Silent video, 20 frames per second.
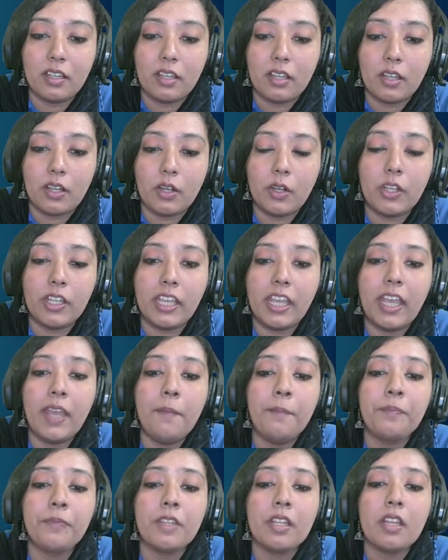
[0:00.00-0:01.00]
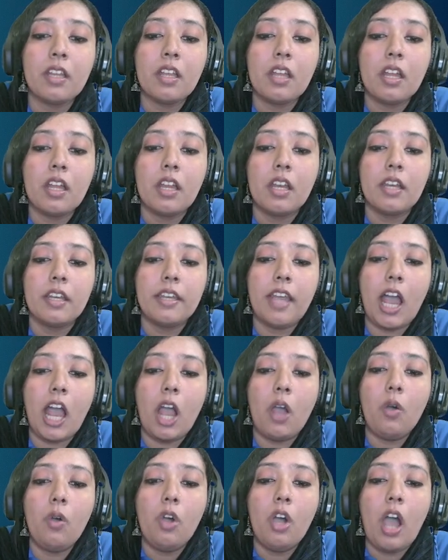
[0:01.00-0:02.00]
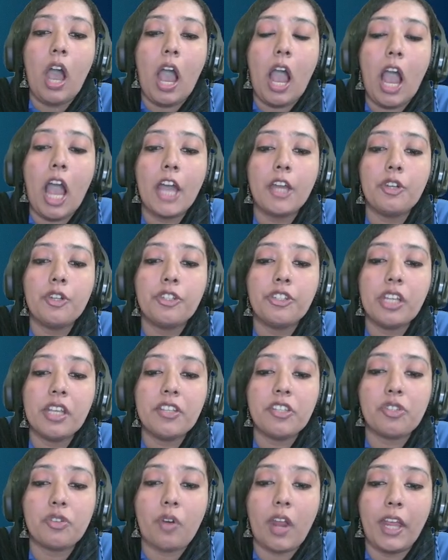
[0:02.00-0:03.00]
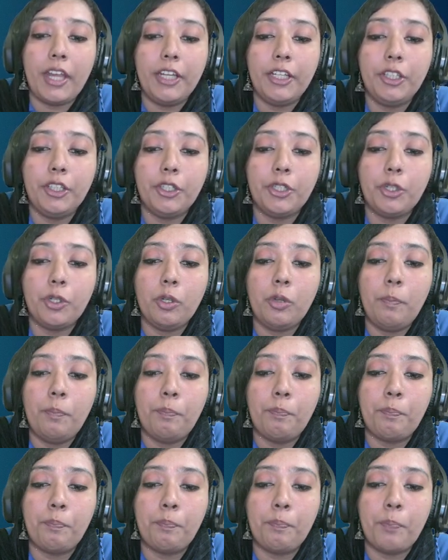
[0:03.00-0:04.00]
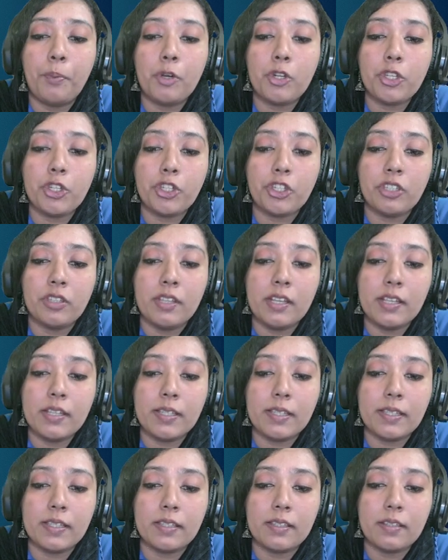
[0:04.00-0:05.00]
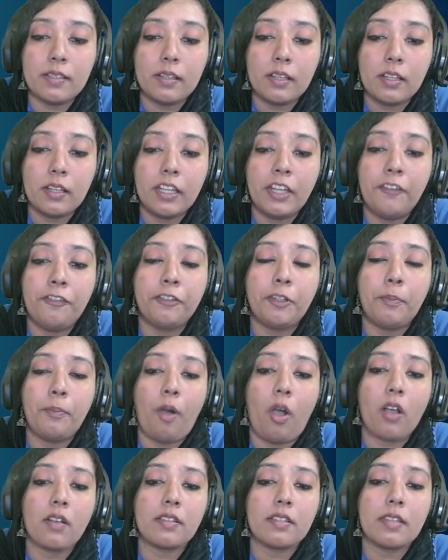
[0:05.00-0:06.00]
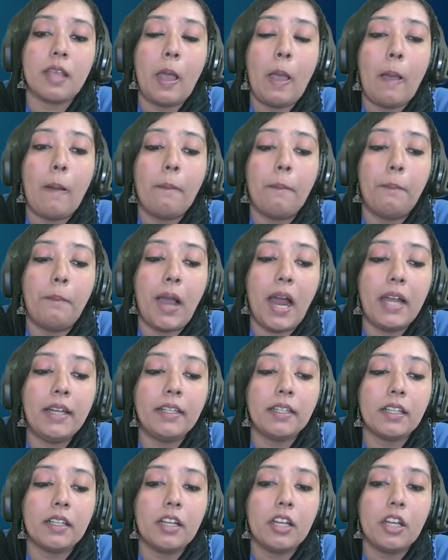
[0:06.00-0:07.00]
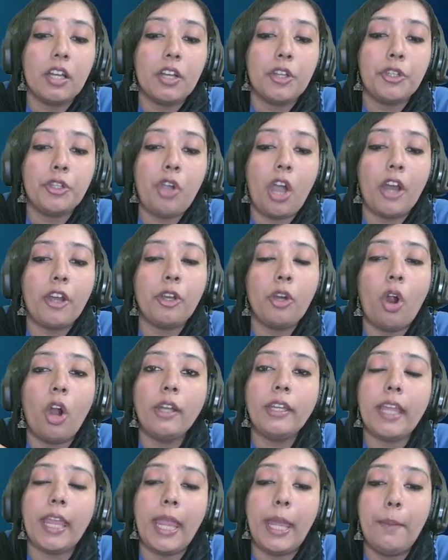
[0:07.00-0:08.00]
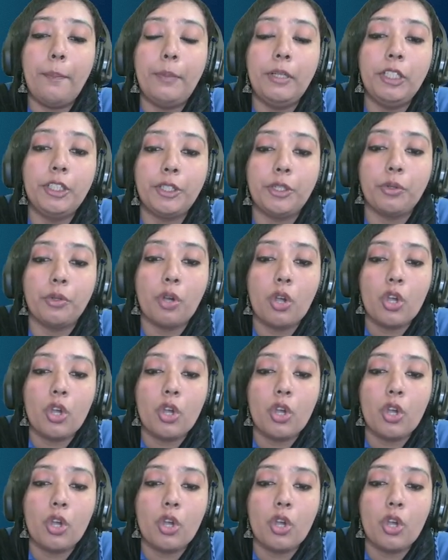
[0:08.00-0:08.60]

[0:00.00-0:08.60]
Okay. Now Arushi is trying to push this gift box, but you are not able to.